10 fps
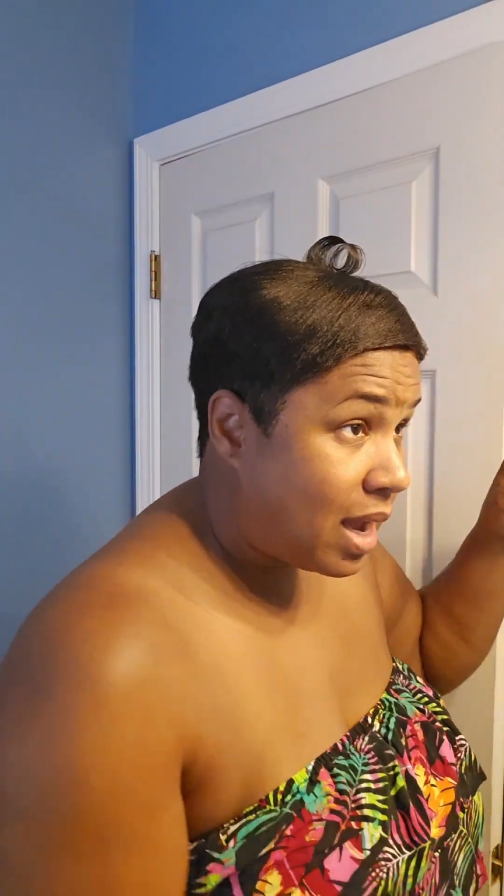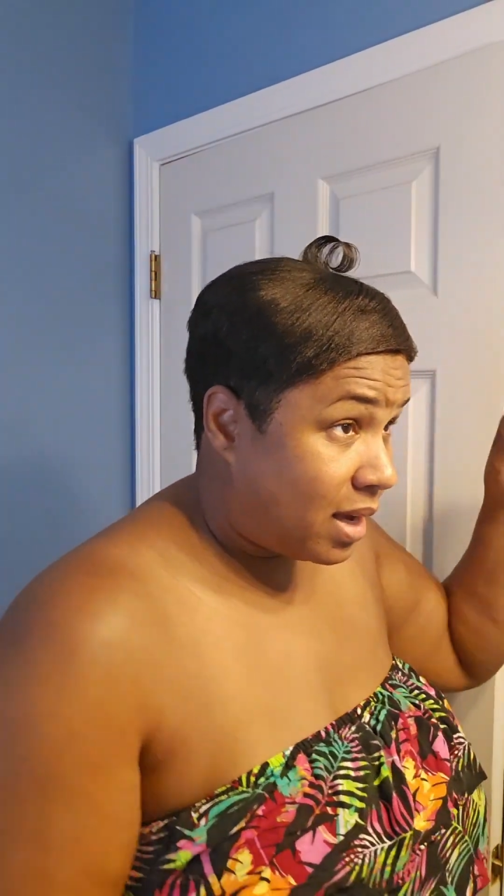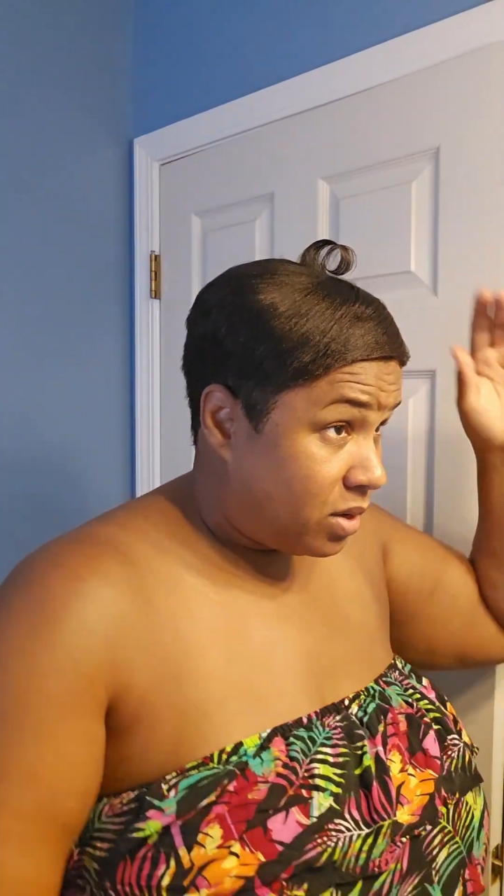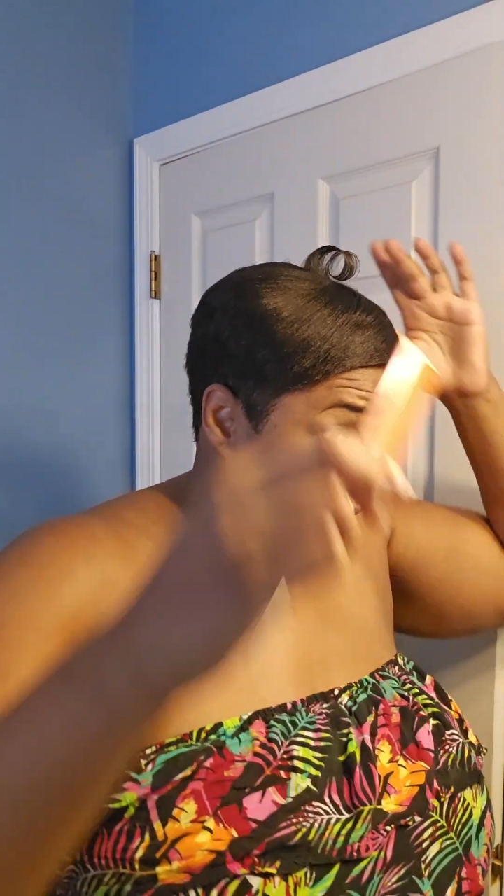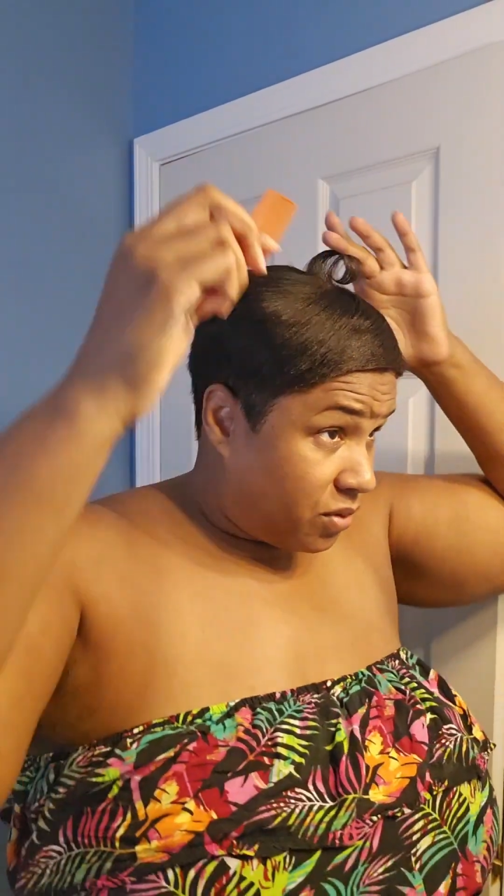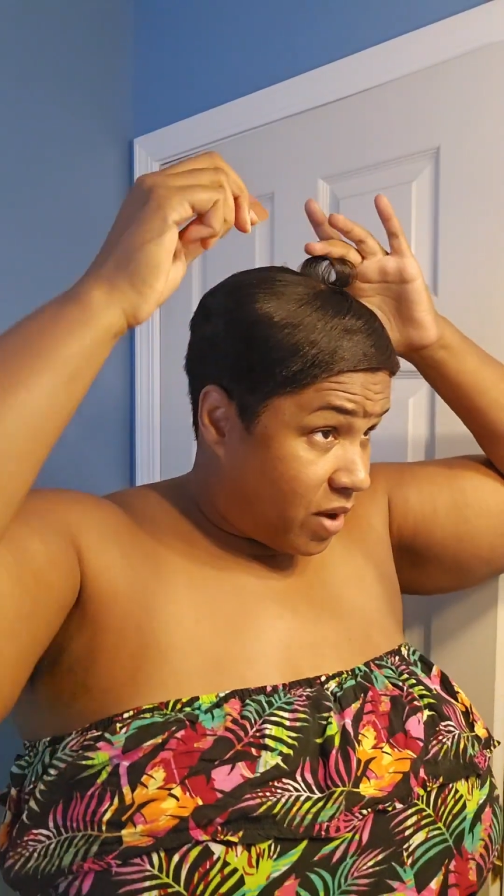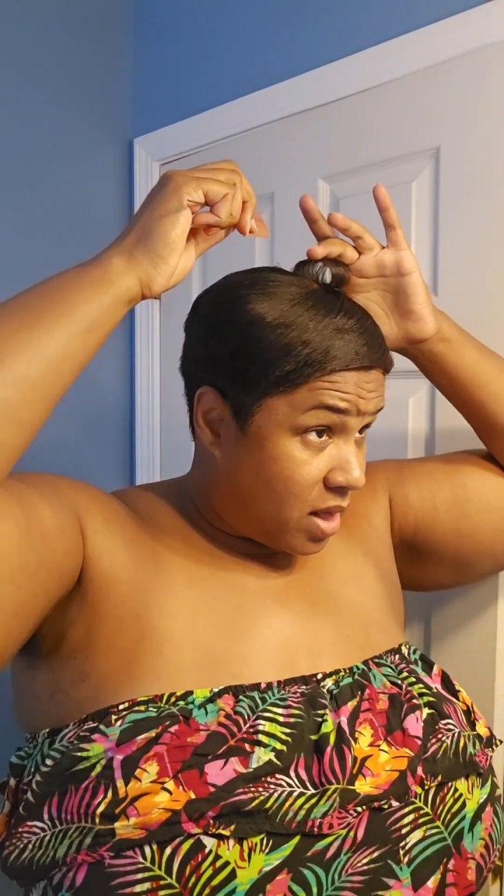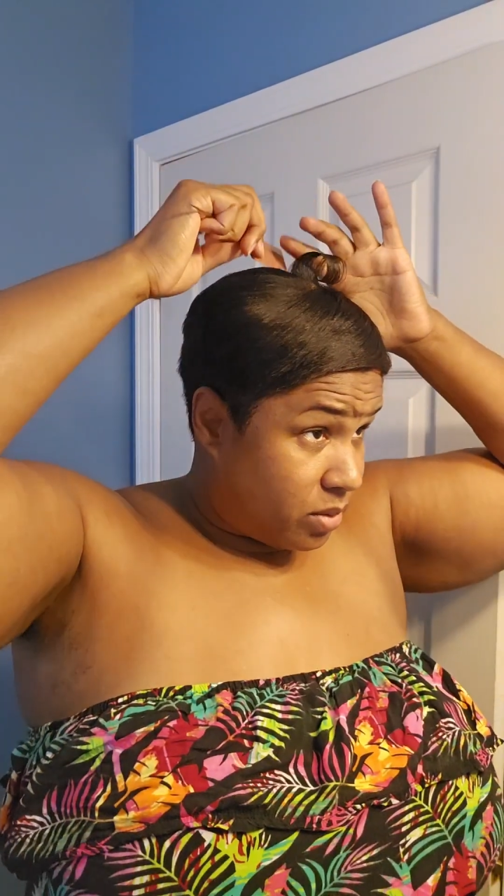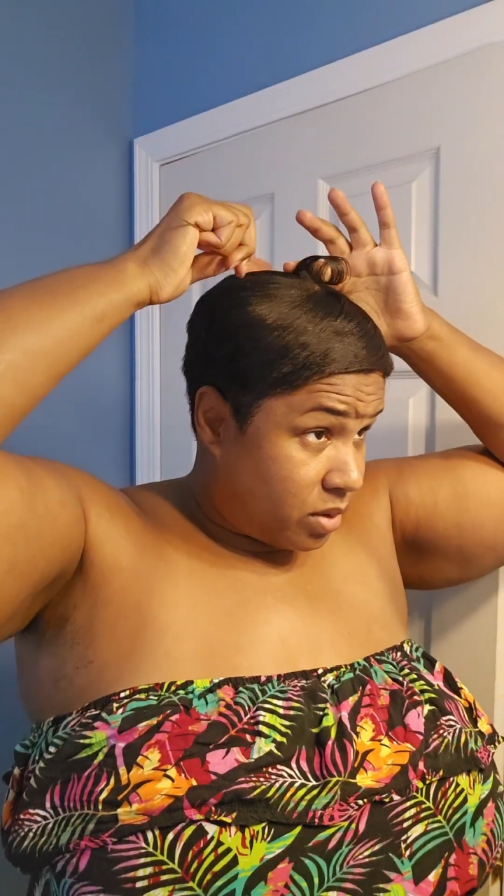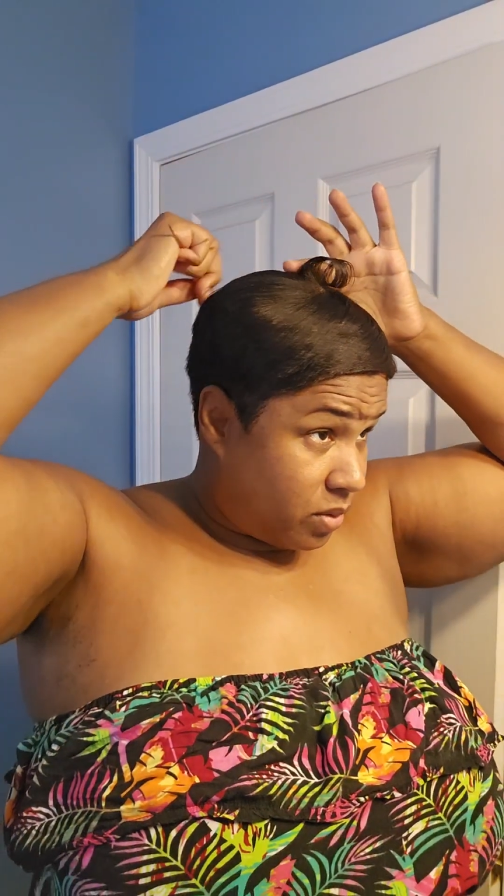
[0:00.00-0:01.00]
I don't
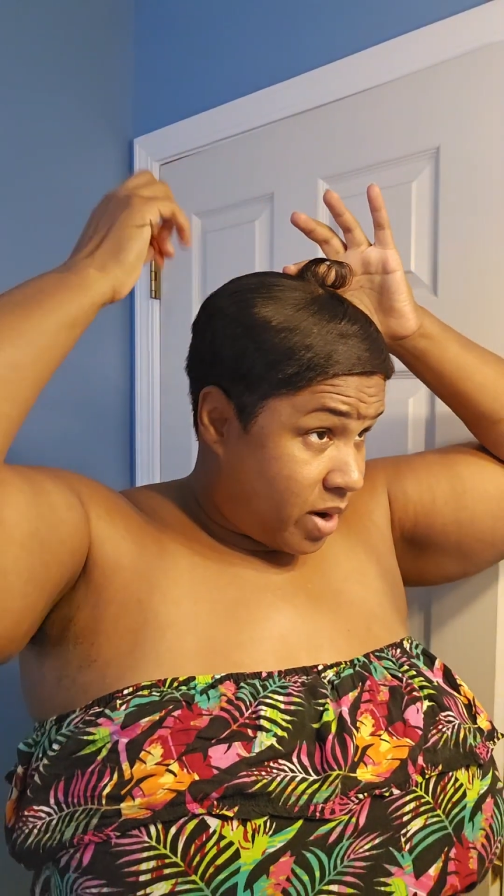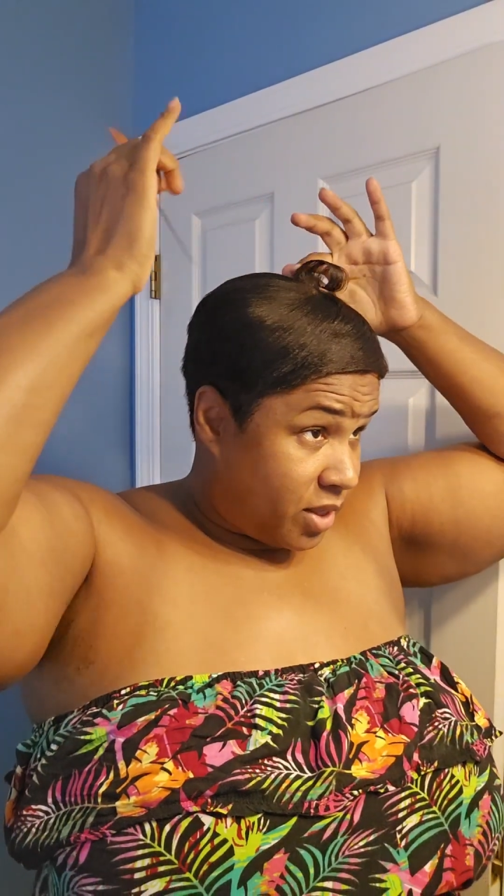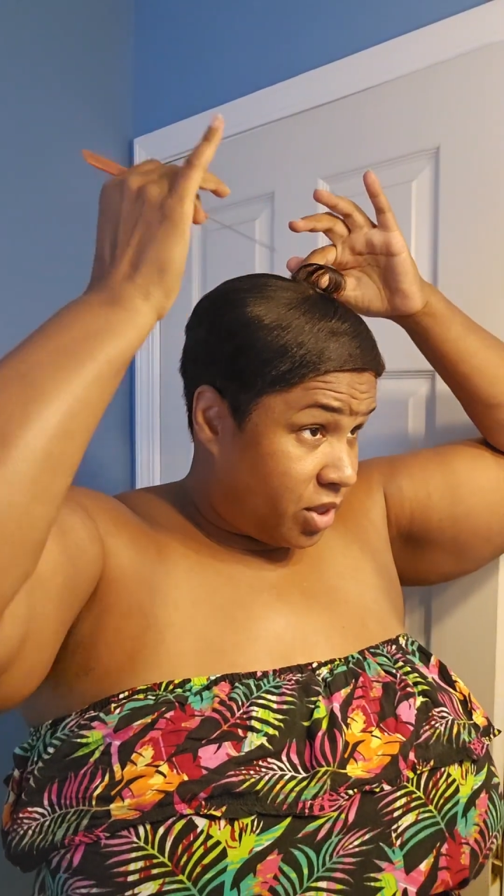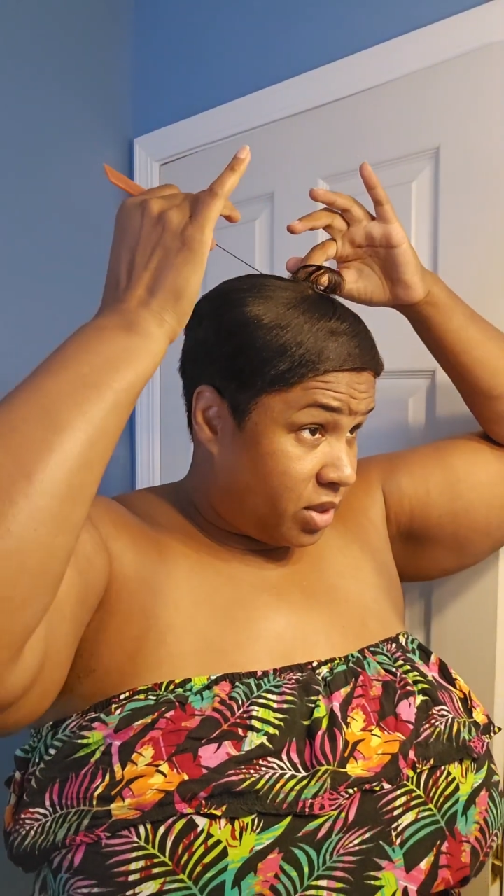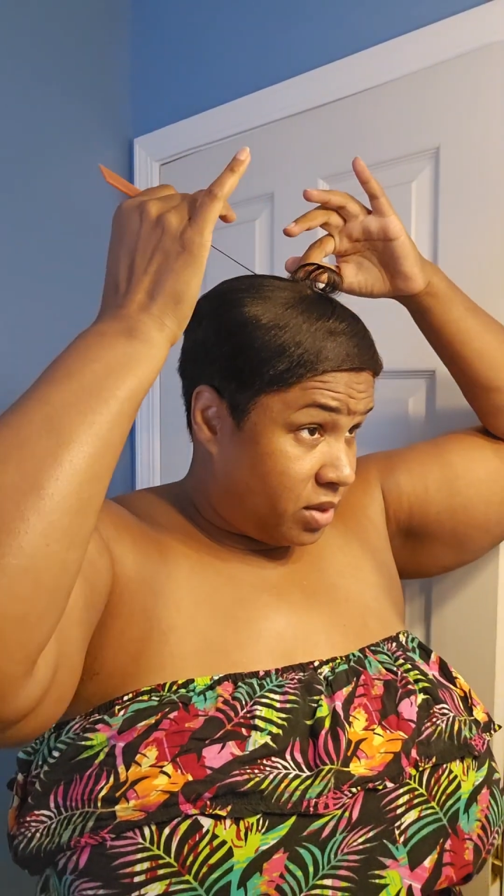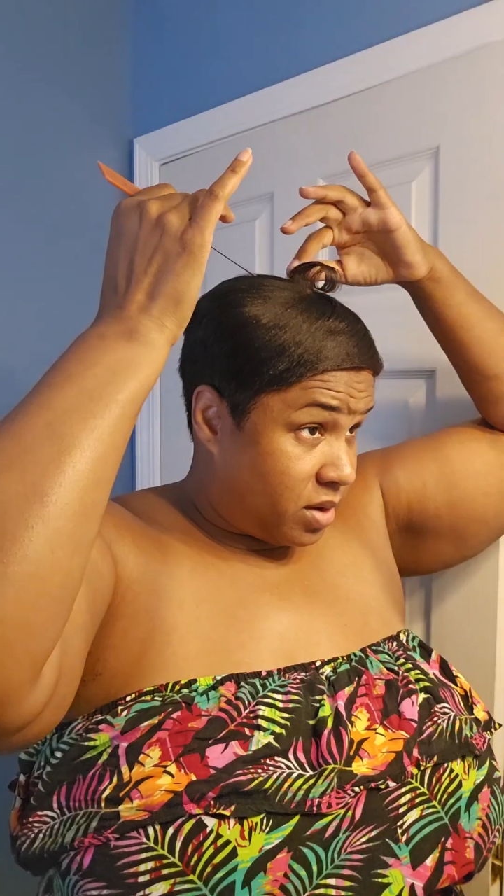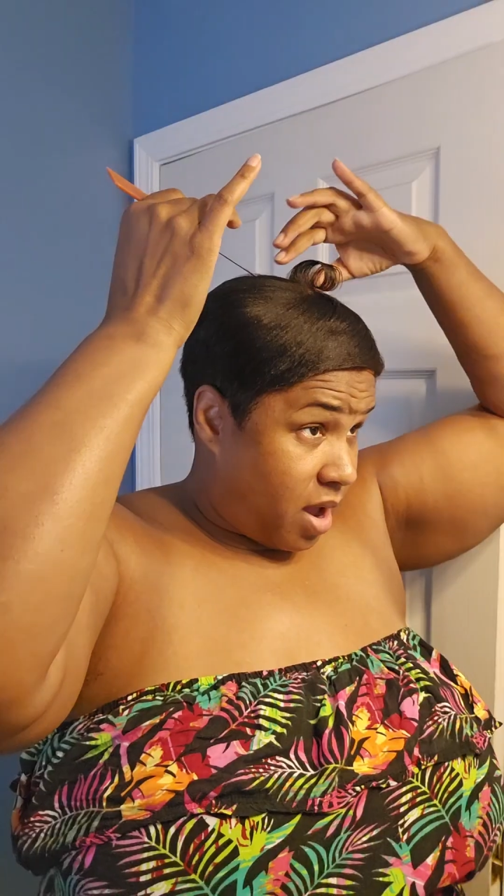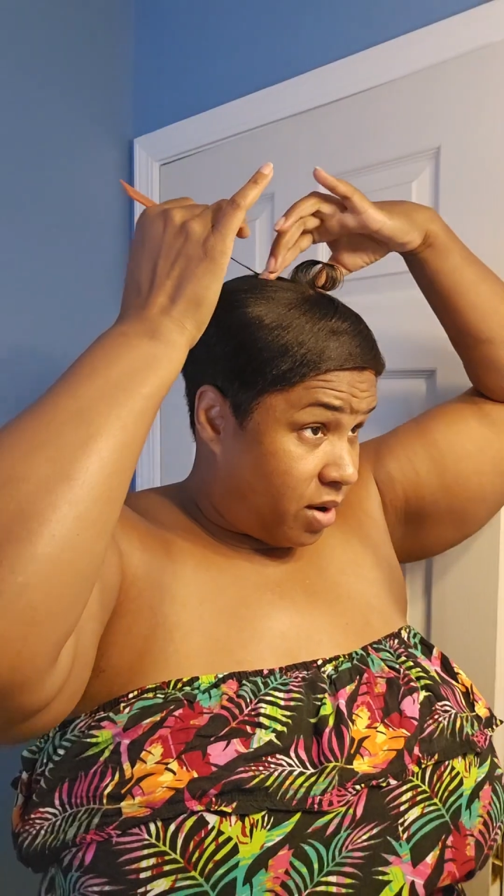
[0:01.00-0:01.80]
follow a direction.